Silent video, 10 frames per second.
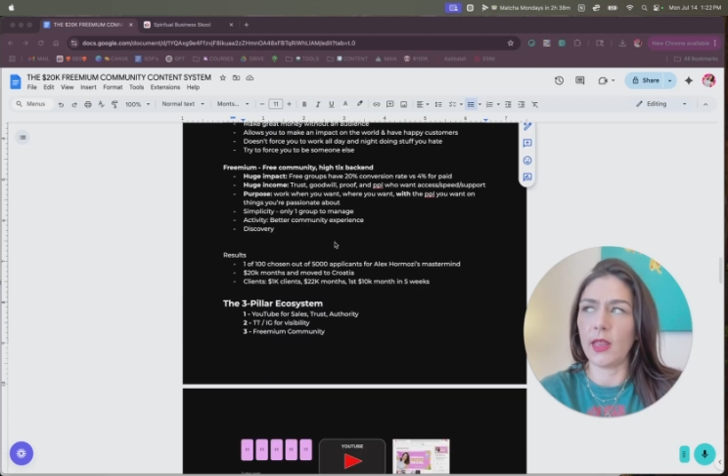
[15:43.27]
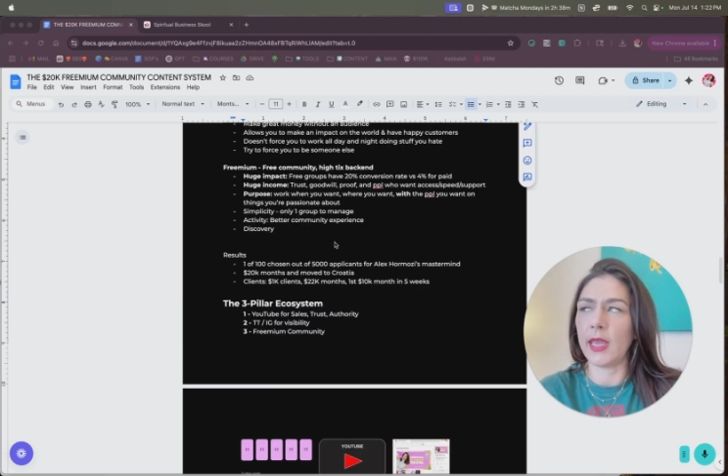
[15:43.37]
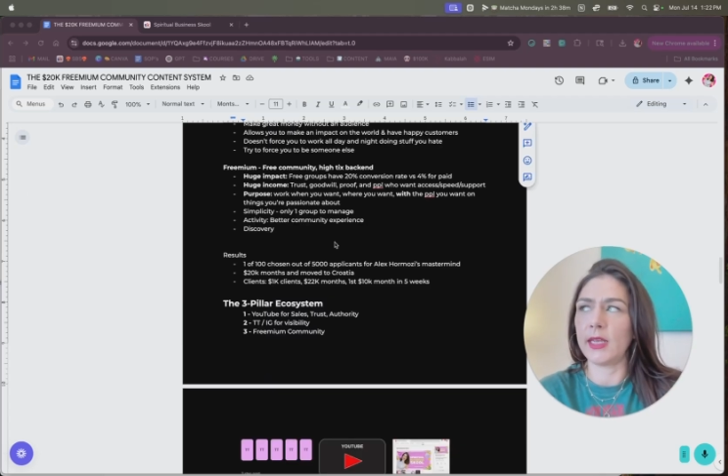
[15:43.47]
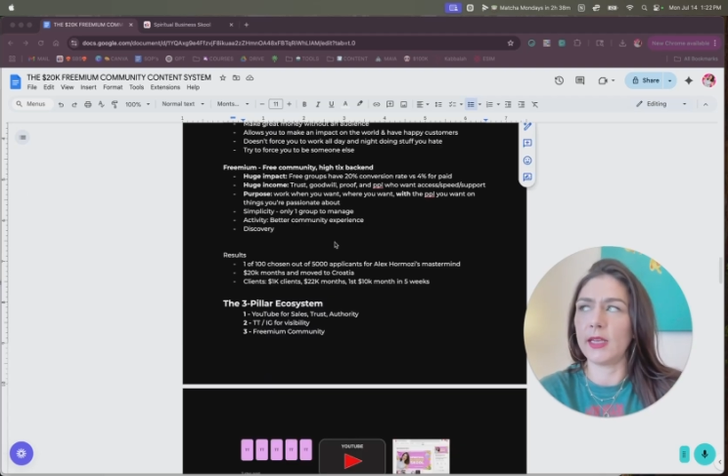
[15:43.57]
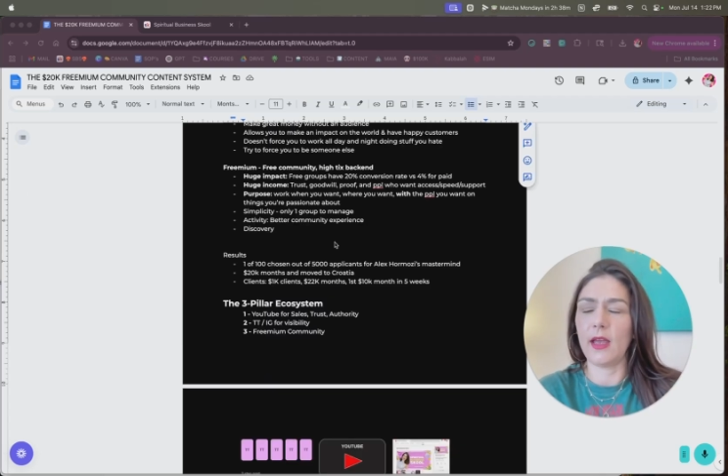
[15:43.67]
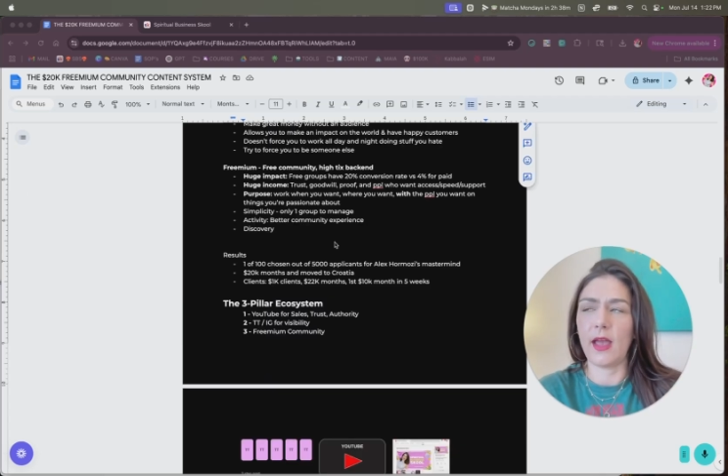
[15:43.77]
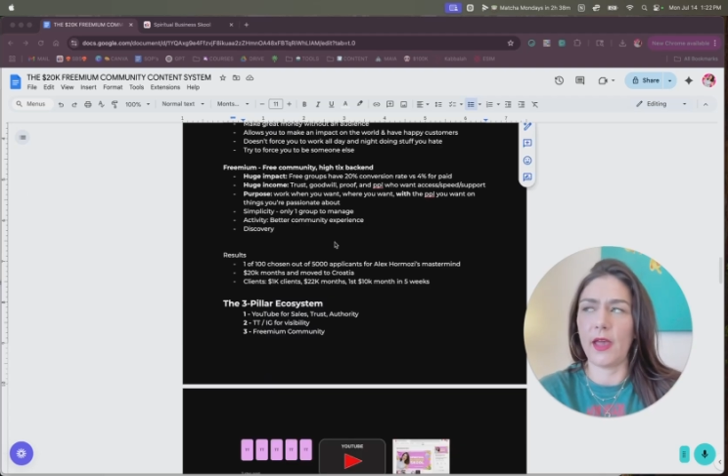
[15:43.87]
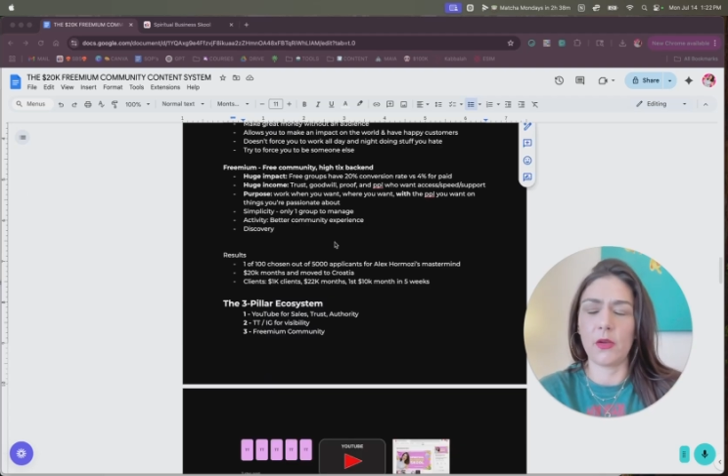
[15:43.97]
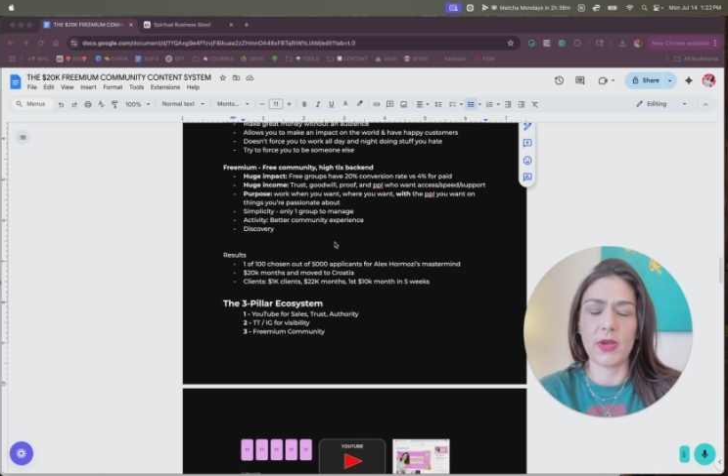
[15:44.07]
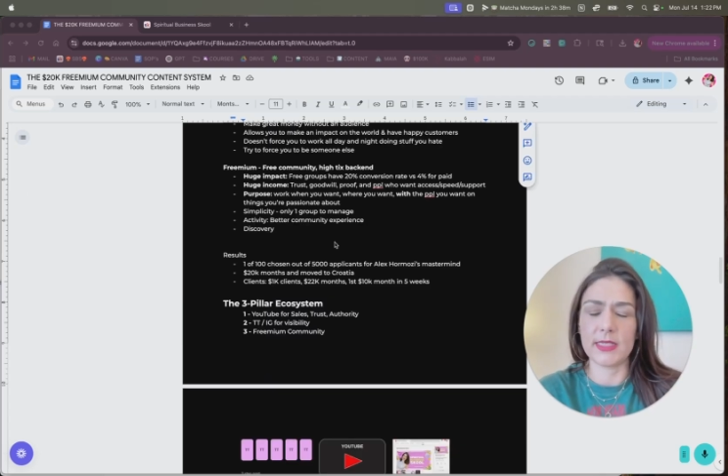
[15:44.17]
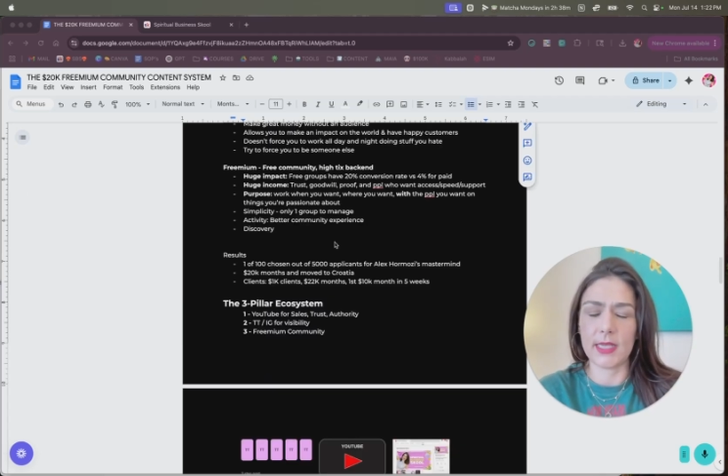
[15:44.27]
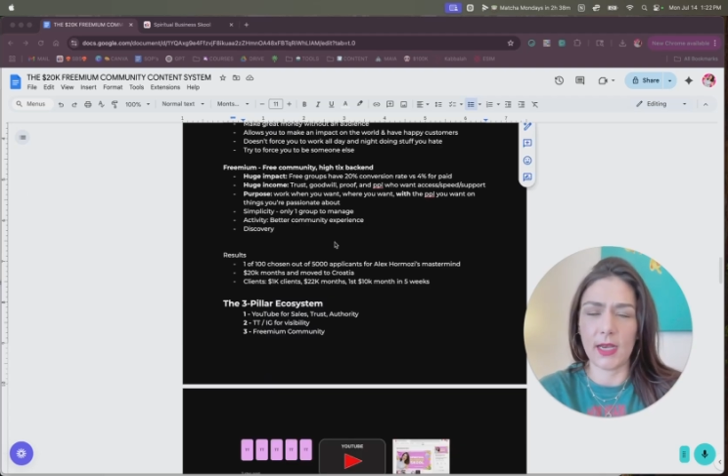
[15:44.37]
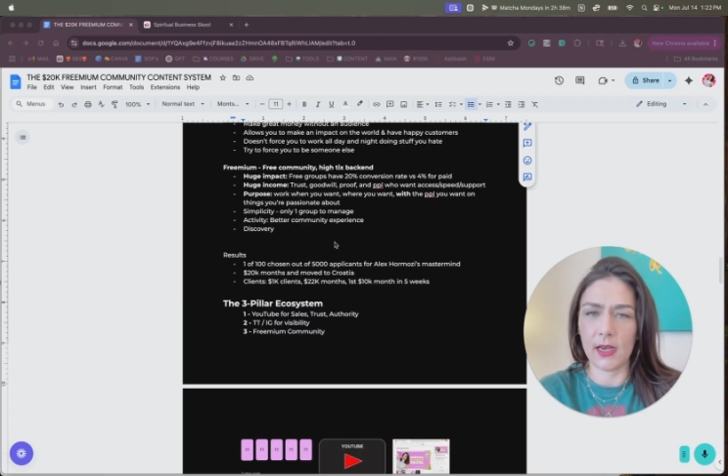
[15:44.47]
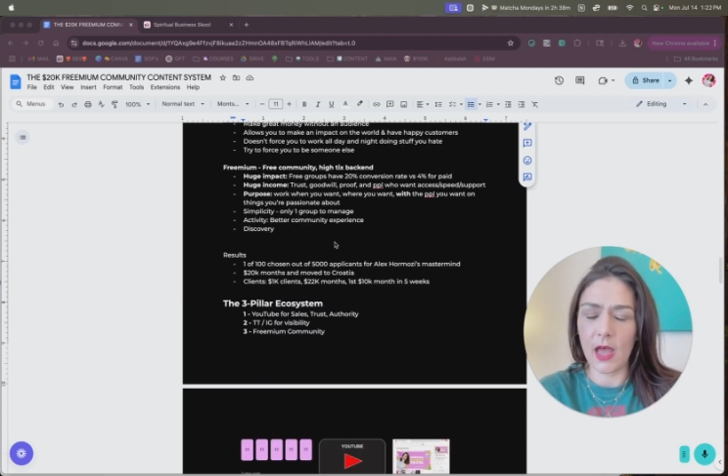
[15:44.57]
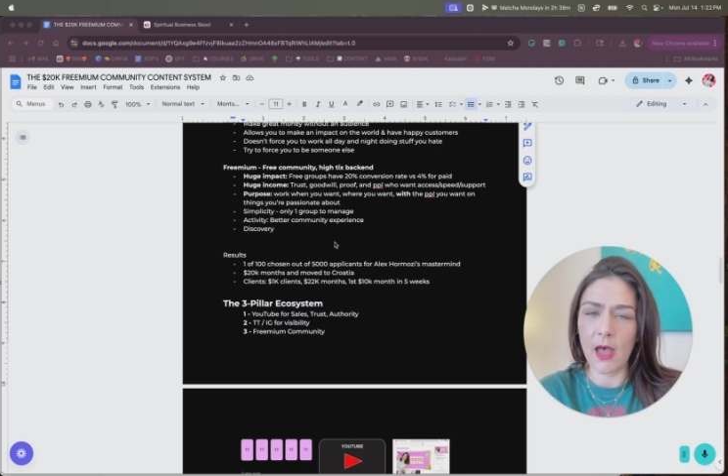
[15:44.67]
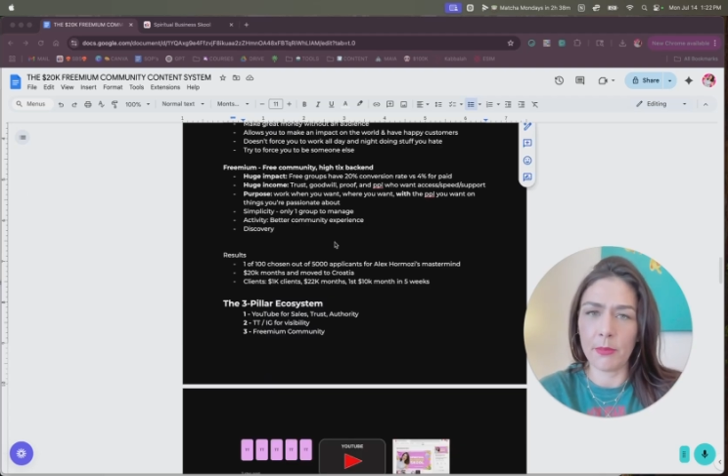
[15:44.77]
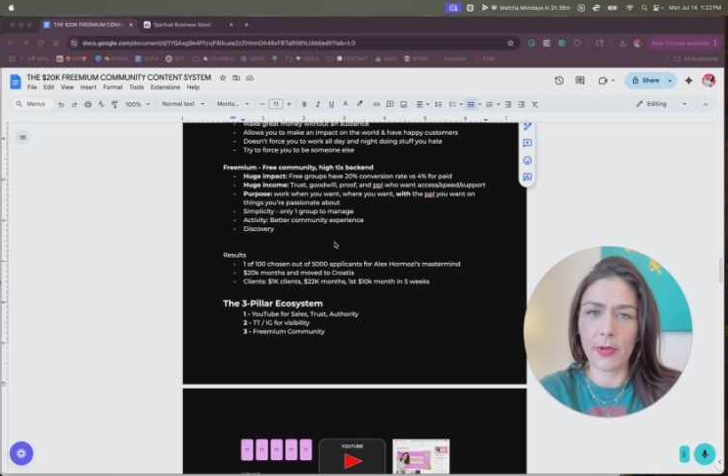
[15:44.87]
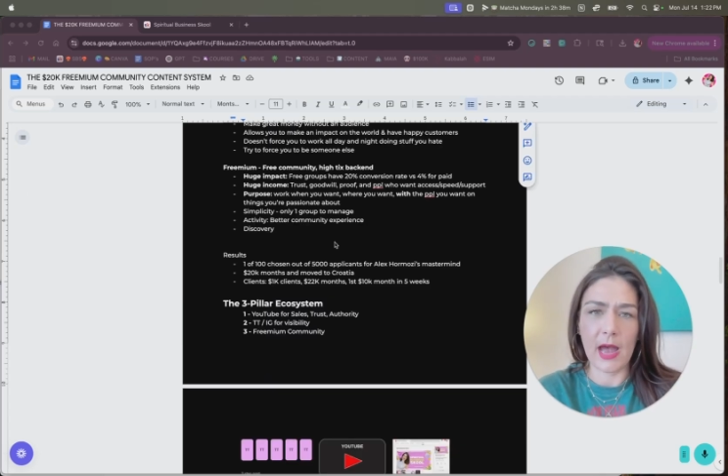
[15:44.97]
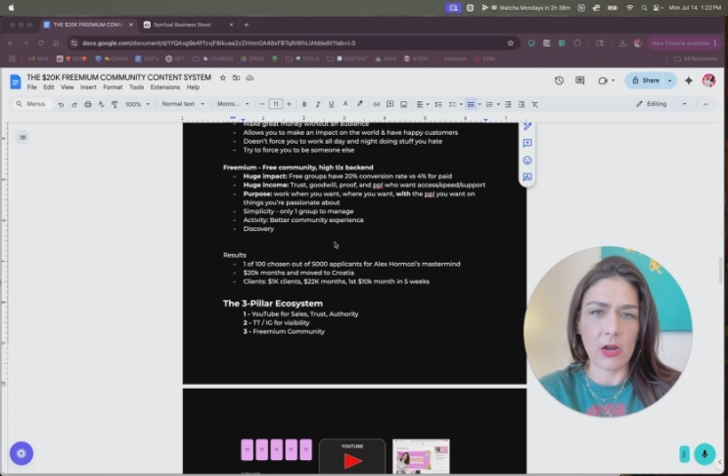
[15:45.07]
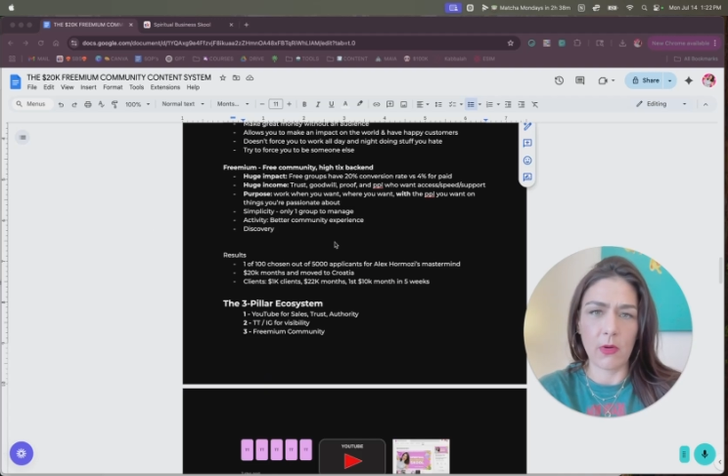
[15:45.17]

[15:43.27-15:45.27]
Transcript: but like, how do I set it up?